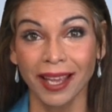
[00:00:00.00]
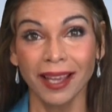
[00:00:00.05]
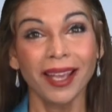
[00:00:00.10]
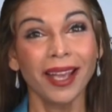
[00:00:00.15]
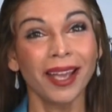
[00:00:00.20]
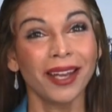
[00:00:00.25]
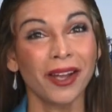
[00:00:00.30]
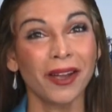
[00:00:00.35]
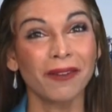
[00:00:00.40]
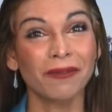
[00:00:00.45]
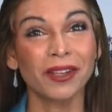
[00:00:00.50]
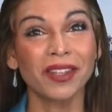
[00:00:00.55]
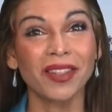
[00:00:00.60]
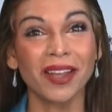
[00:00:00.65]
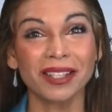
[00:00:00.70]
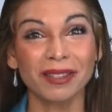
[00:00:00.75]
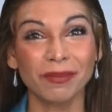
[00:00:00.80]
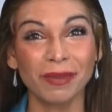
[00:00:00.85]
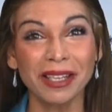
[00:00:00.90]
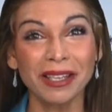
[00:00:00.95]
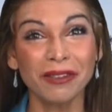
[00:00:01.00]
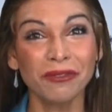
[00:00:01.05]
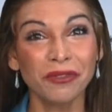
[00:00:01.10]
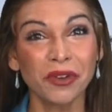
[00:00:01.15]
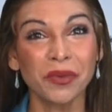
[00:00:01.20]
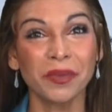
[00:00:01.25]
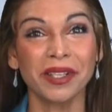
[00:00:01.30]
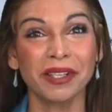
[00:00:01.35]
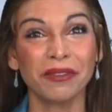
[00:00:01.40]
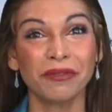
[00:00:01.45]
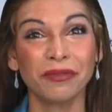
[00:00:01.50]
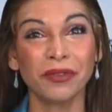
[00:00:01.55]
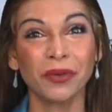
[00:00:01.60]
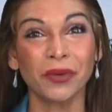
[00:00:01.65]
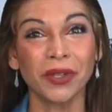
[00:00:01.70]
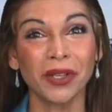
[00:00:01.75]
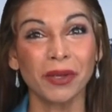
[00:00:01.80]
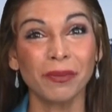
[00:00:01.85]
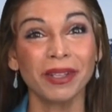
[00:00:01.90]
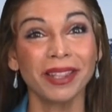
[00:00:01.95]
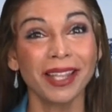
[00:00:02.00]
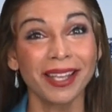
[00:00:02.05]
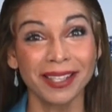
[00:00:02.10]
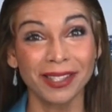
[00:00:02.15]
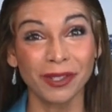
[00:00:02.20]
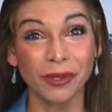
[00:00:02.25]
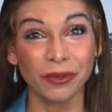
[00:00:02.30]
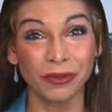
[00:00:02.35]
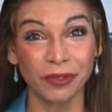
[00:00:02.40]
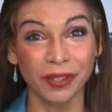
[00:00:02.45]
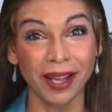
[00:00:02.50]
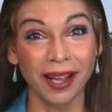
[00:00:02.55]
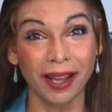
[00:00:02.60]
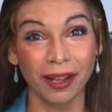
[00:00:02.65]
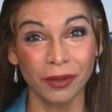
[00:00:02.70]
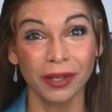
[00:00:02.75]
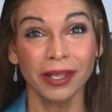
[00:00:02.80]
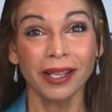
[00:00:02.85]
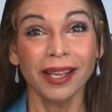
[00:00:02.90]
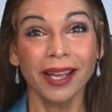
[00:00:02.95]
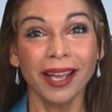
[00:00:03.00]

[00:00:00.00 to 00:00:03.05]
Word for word: And hopefully that's been informative for you, but that is all for now.